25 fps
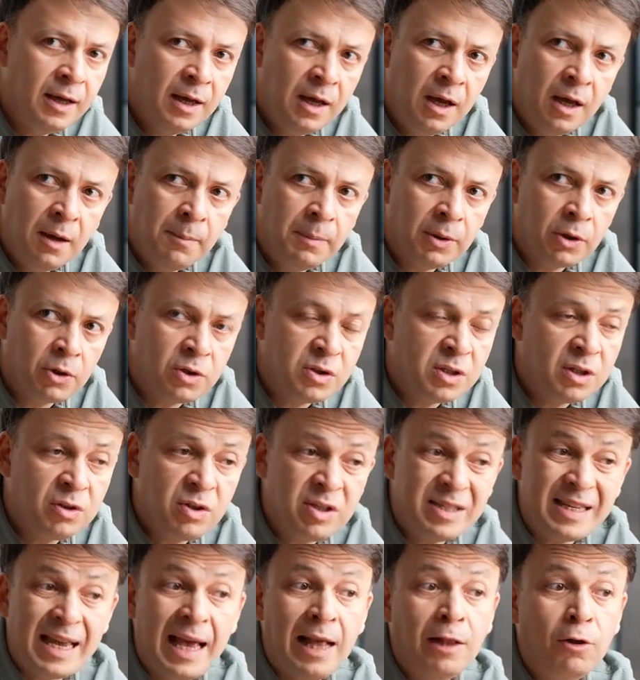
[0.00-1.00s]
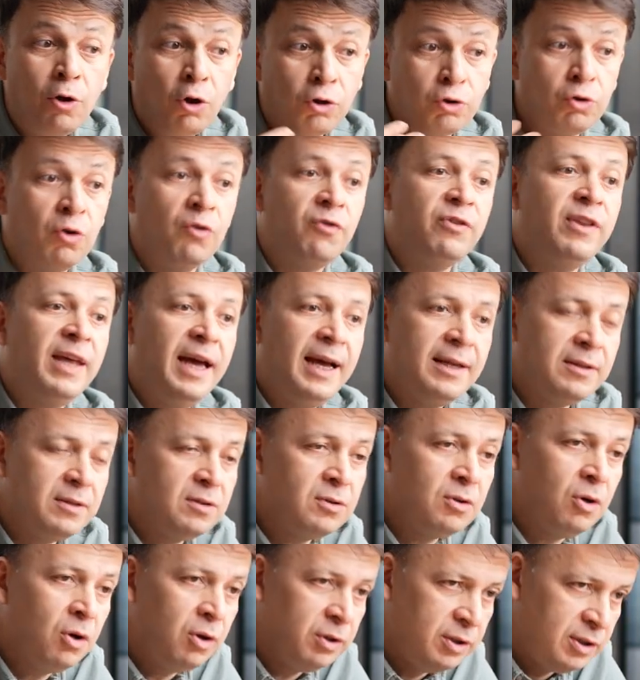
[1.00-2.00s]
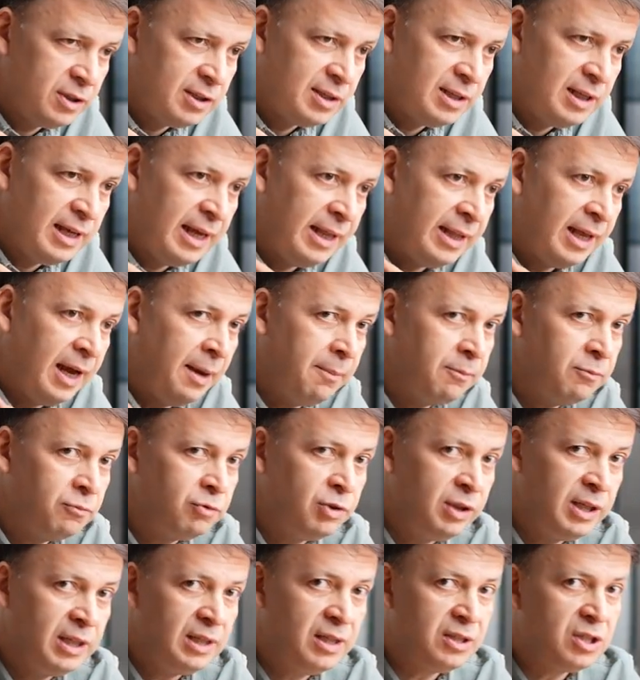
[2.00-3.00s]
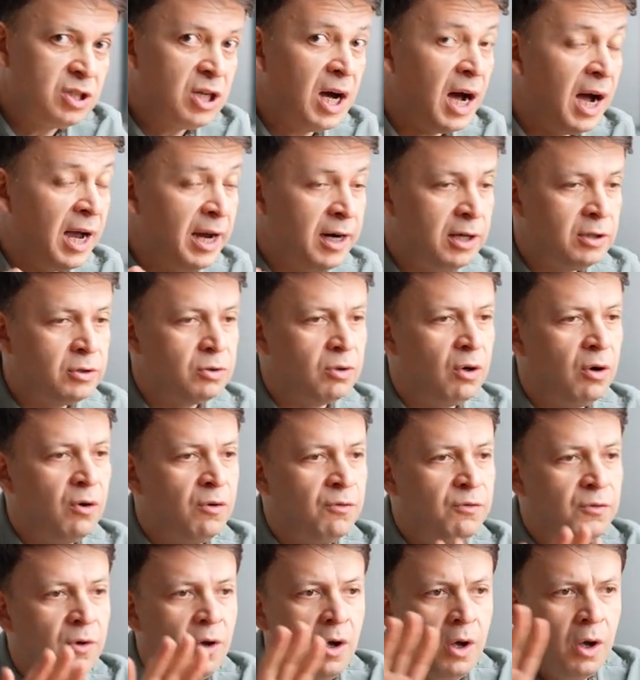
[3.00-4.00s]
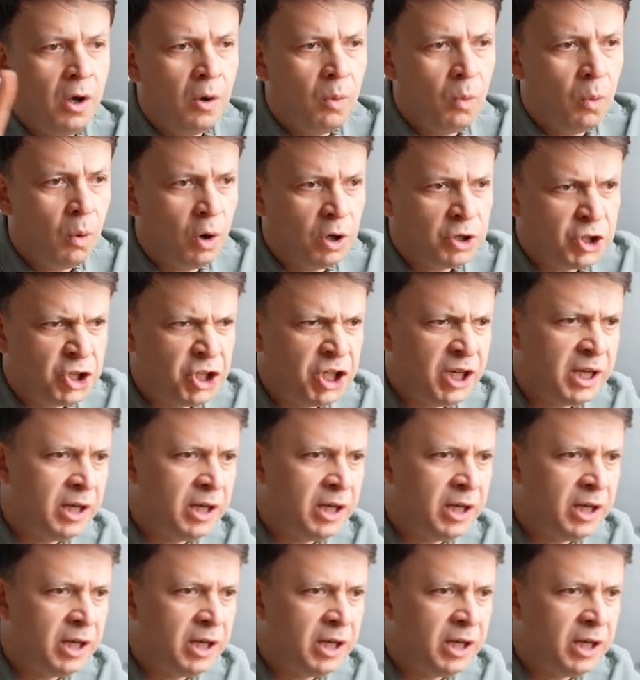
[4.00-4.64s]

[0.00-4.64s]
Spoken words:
because there is a lot of that, honestly. And I'm really tired of watching,